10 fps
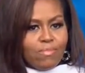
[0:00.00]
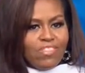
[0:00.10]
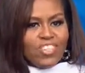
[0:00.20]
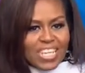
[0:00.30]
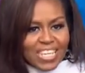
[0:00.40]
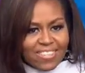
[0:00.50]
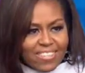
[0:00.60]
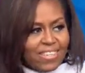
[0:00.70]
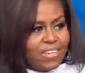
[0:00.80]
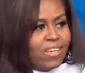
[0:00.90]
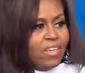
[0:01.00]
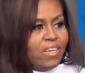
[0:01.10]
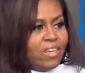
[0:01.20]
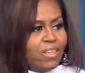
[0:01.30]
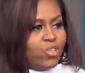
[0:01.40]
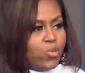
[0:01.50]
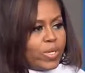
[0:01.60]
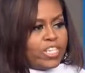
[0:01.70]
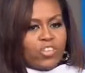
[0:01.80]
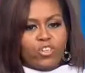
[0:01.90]
to listen to
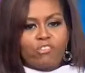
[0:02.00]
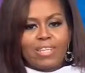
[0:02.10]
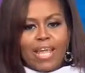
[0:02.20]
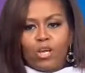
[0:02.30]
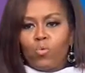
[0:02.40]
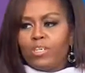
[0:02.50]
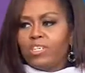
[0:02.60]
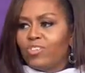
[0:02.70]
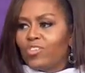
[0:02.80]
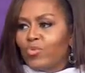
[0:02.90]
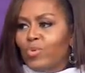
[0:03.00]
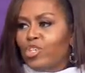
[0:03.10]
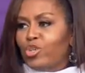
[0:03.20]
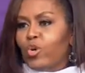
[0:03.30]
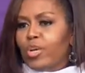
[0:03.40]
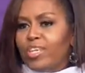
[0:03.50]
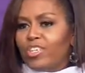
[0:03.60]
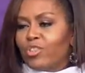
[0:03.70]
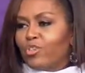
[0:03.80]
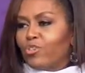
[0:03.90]
each other's languages, to enjoy
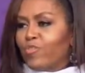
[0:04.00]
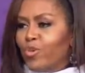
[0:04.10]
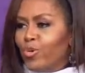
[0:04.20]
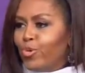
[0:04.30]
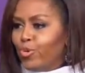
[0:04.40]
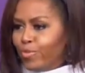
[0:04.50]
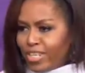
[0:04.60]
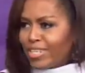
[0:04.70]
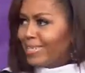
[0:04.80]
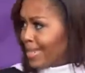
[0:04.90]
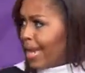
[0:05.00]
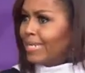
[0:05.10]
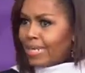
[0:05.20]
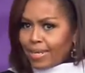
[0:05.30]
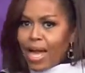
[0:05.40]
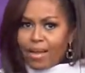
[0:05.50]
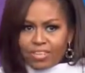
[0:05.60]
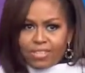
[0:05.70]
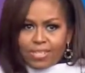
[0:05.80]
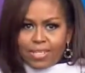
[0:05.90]
each other's food, the lasagna,
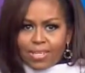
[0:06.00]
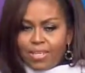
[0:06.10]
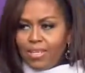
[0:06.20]
obviously,